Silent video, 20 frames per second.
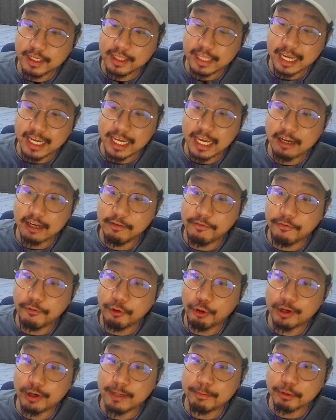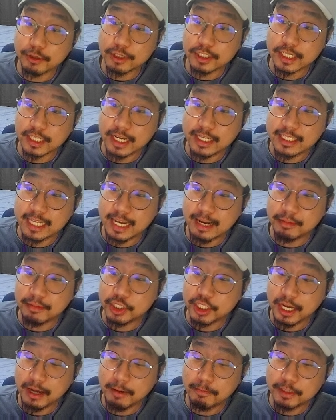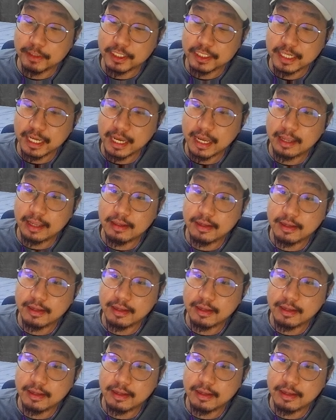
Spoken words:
they gain 40% damage amp instead.